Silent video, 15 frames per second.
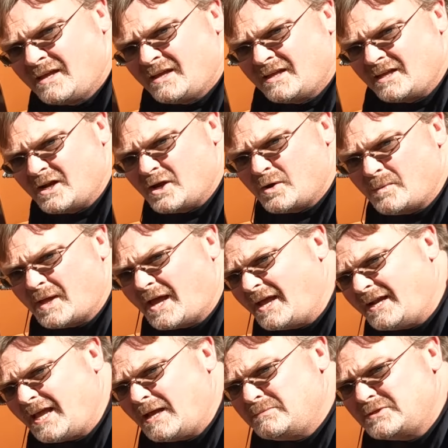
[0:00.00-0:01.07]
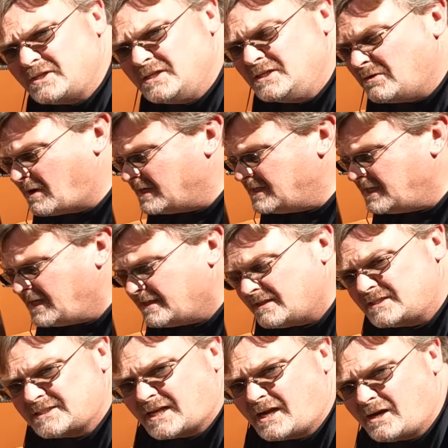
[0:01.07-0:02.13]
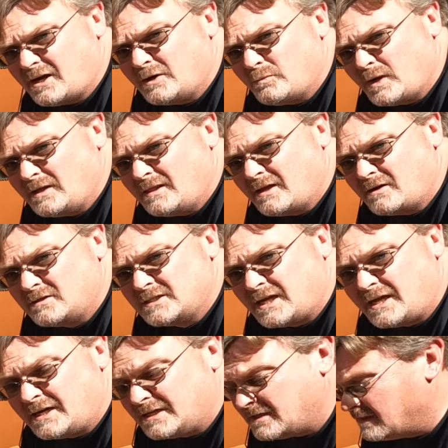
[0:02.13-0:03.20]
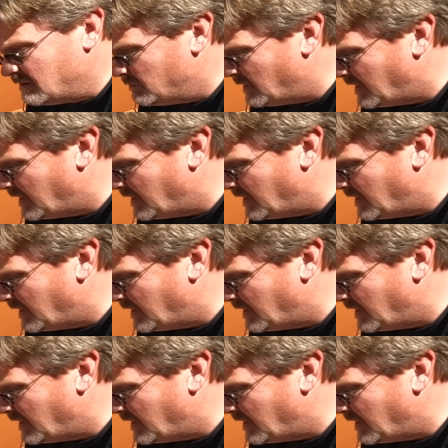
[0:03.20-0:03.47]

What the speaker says: You know, I had absolutely no idea this tire had white letters on it when